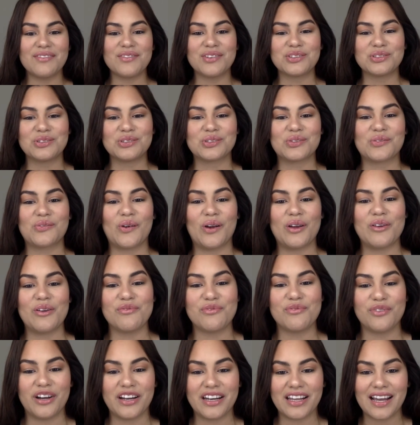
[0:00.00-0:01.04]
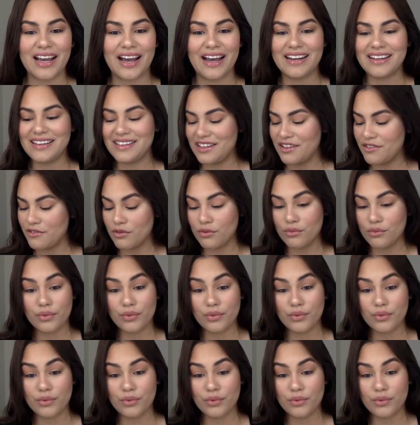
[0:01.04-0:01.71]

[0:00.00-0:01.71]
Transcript: which was quite funny. I didn't even